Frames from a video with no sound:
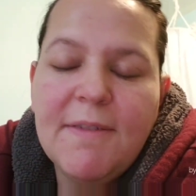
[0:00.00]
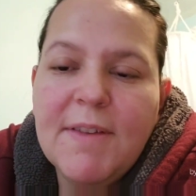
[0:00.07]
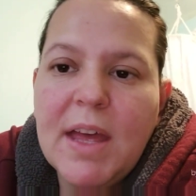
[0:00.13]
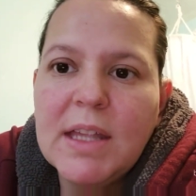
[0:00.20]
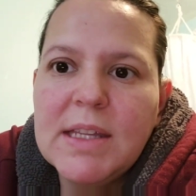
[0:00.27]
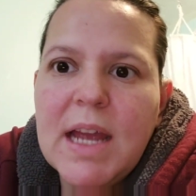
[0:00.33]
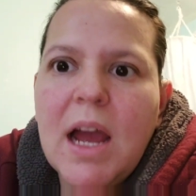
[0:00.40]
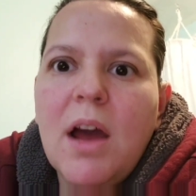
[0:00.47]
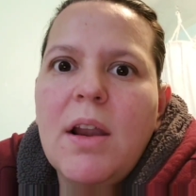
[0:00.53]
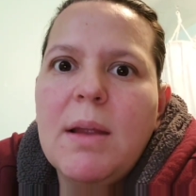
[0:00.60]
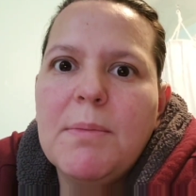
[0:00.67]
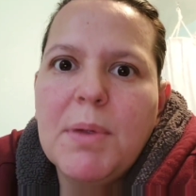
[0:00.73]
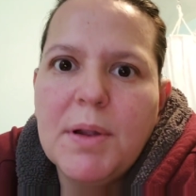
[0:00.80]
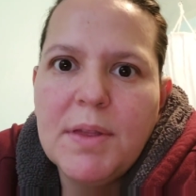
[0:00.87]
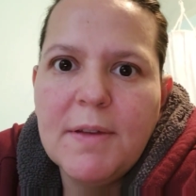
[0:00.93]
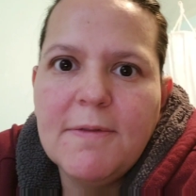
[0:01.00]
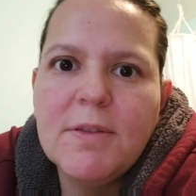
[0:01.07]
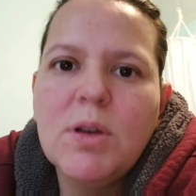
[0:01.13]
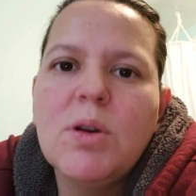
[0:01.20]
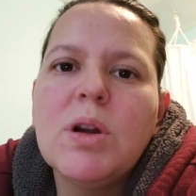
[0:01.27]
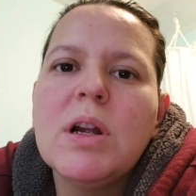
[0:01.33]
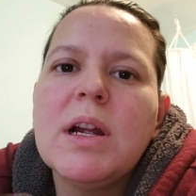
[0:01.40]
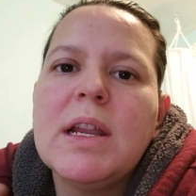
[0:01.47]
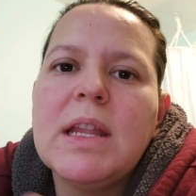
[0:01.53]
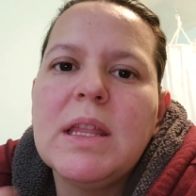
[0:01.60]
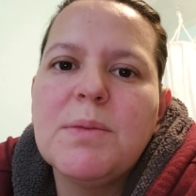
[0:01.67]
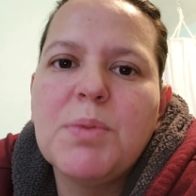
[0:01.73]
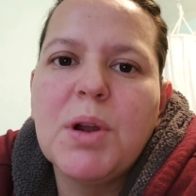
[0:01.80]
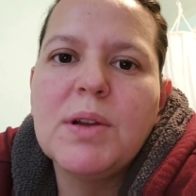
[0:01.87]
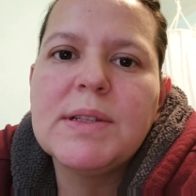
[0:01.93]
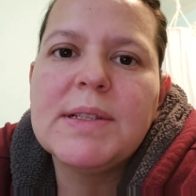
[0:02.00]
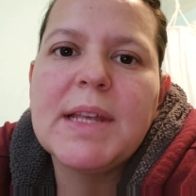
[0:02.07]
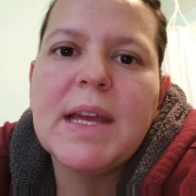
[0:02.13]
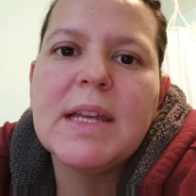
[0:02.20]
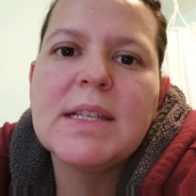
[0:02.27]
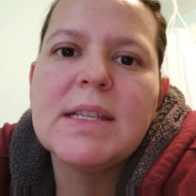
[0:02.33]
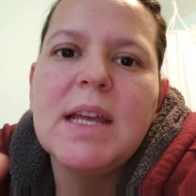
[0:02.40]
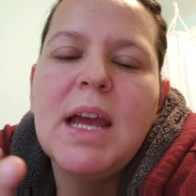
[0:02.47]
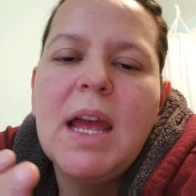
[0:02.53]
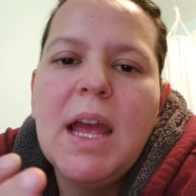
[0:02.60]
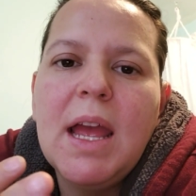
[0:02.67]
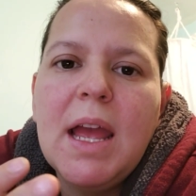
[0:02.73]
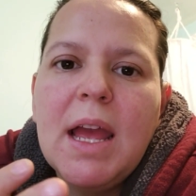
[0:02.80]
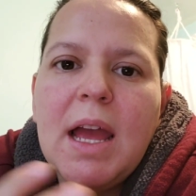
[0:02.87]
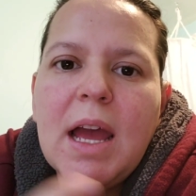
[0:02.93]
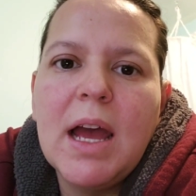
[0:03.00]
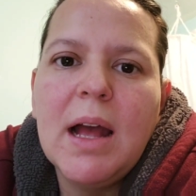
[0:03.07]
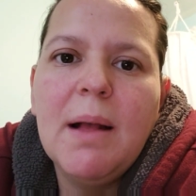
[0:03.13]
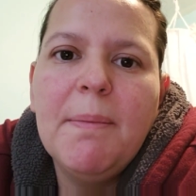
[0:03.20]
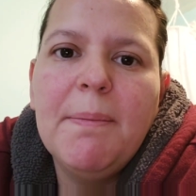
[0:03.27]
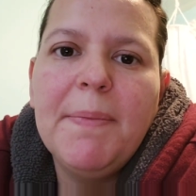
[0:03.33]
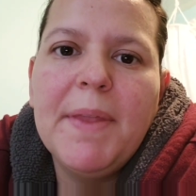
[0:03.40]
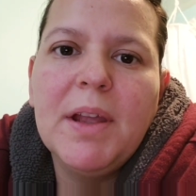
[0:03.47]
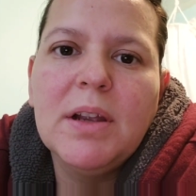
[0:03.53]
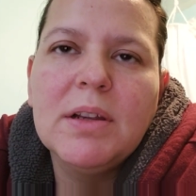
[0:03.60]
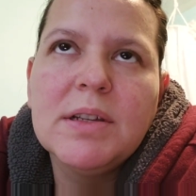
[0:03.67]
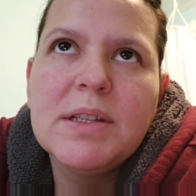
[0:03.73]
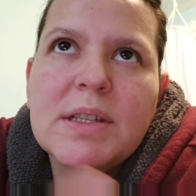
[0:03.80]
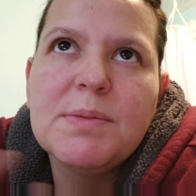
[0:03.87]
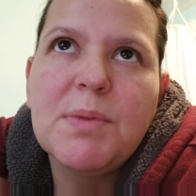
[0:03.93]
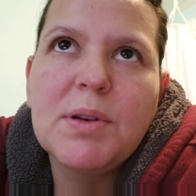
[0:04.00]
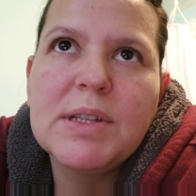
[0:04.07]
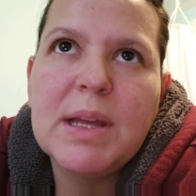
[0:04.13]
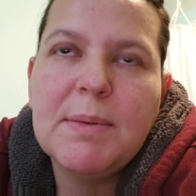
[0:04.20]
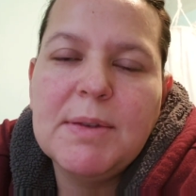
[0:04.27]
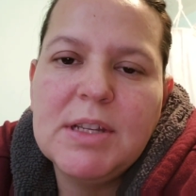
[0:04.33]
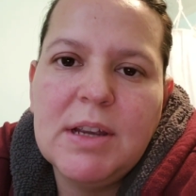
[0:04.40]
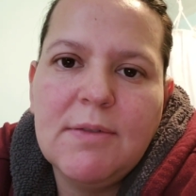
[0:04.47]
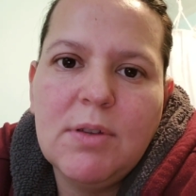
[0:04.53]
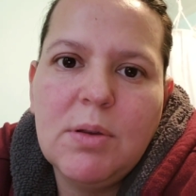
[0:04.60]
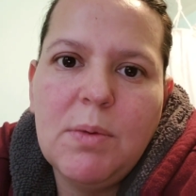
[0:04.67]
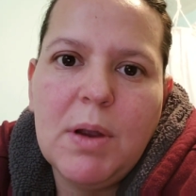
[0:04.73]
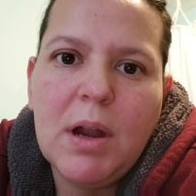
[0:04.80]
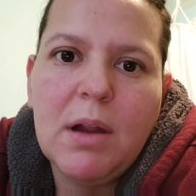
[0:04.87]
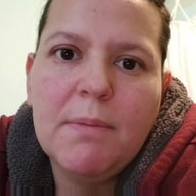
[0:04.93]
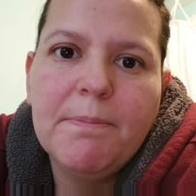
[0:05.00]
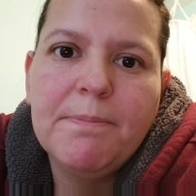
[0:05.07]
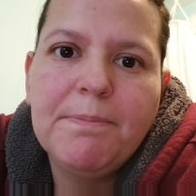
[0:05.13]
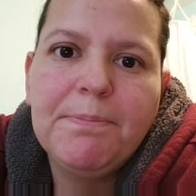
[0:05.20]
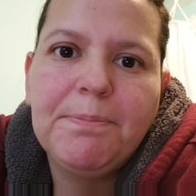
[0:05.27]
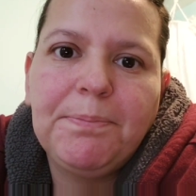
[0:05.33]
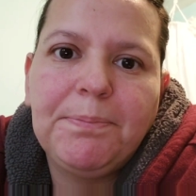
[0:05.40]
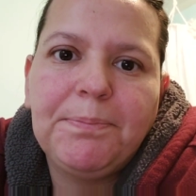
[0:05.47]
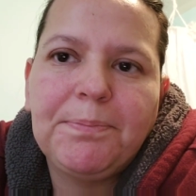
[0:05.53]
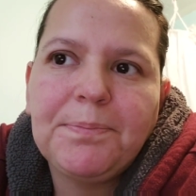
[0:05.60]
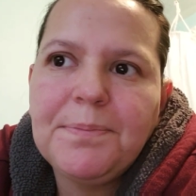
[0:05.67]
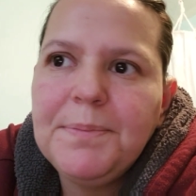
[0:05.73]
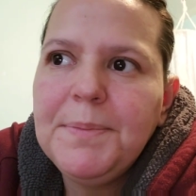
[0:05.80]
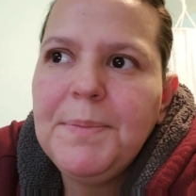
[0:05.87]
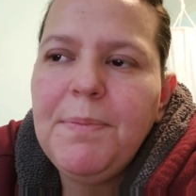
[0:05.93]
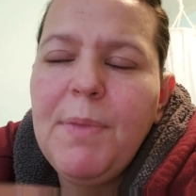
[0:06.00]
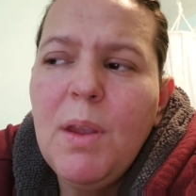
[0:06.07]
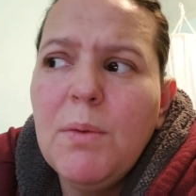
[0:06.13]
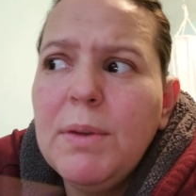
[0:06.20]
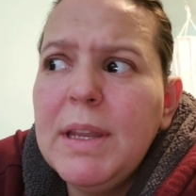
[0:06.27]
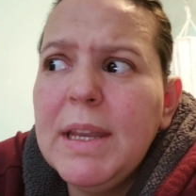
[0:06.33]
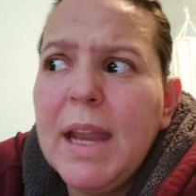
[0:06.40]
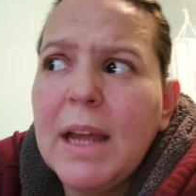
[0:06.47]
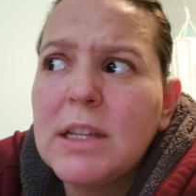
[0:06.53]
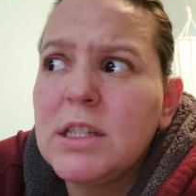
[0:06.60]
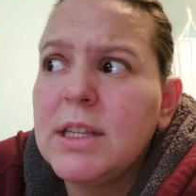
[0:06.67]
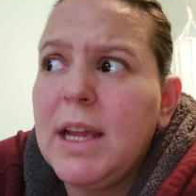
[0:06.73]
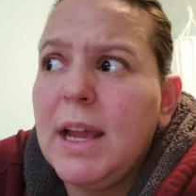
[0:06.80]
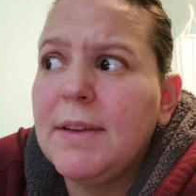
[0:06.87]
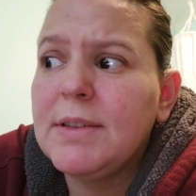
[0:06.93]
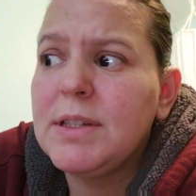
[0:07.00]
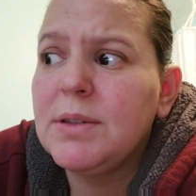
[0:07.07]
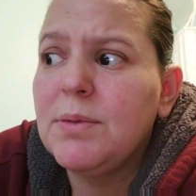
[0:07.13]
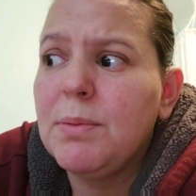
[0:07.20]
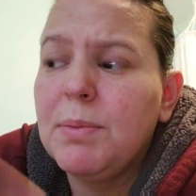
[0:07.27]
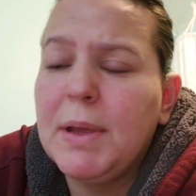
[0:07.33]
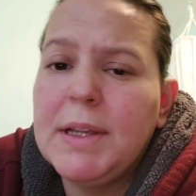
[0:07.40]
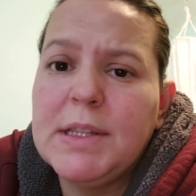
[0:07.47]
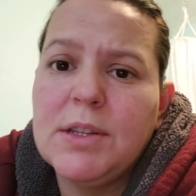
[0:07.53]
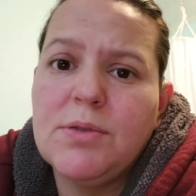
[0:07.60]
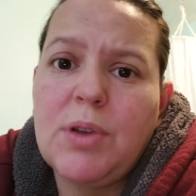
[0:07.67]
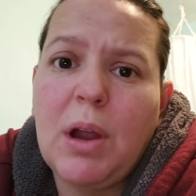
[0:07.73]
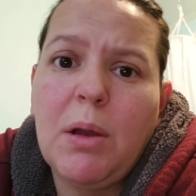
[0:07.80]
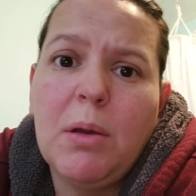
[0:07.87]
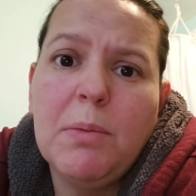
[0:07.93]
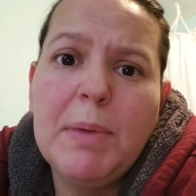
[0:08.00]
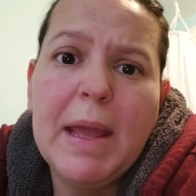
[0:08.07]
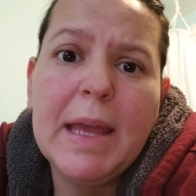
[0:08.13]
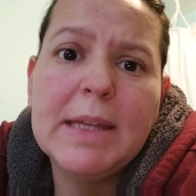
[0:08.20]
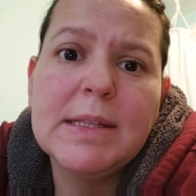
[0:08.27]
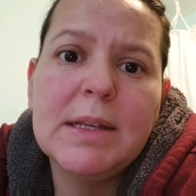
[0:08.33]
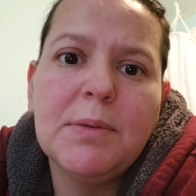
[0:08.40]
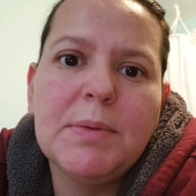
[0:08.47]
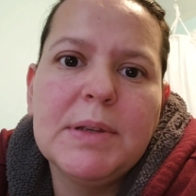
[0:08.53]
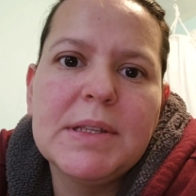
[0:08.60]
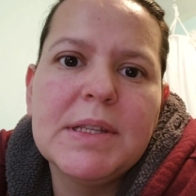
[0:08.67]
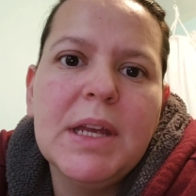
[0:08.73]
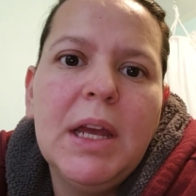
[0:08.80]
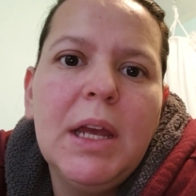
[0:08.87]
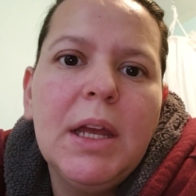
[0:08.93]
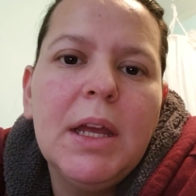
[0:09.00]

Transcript: fell down and burnt the floor, and in the process there's smoke damage everywhere. We didn't actually have to replace the drywall because it was